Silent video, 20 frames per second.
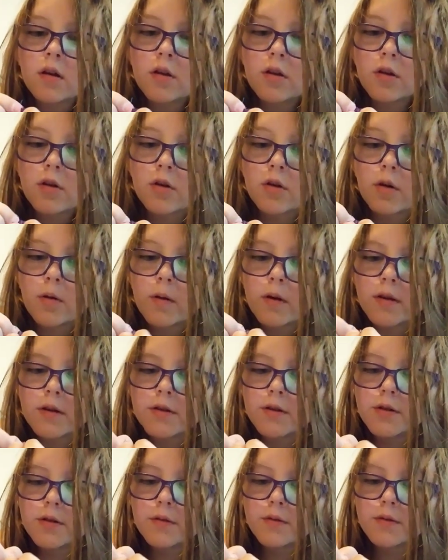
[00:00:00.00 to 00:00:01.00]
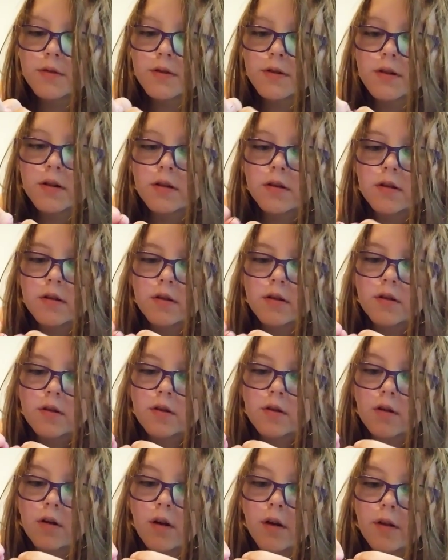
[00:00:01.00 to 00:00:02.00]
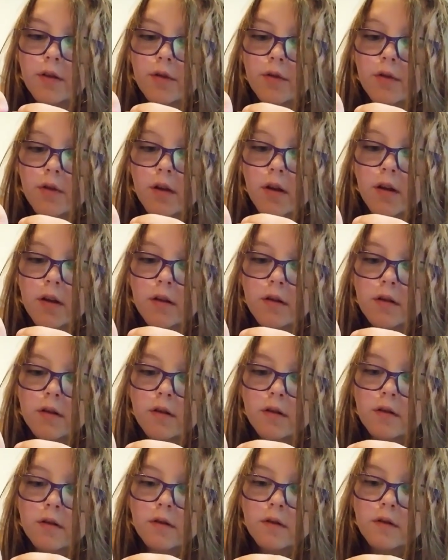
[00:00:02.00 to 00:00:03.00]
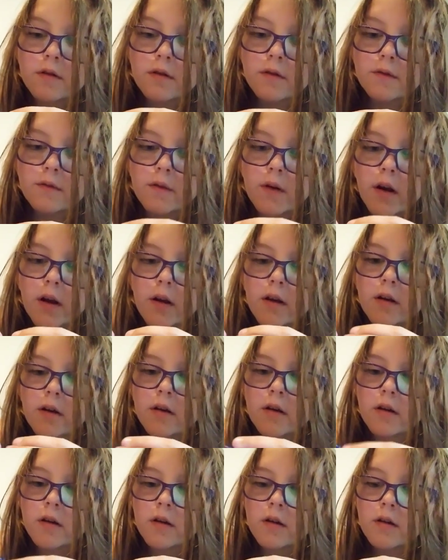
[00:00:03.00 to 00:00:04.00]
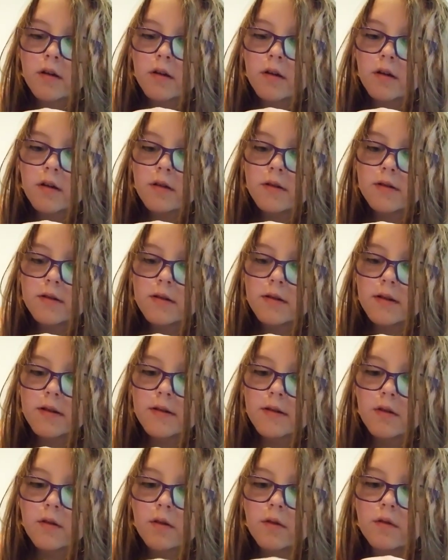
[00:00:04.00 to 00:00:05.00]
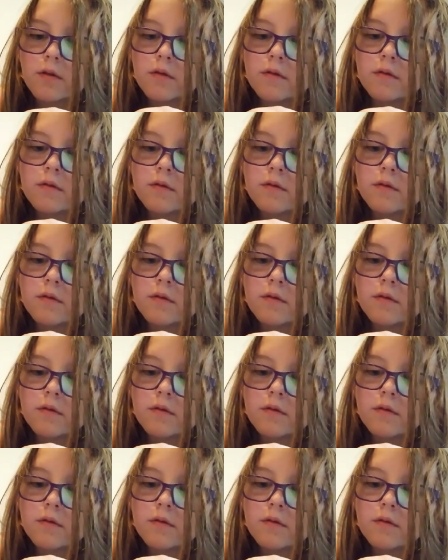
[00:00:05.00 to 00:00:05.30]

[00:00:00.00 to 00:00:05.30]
you're going to stick your other end of wire into this hole.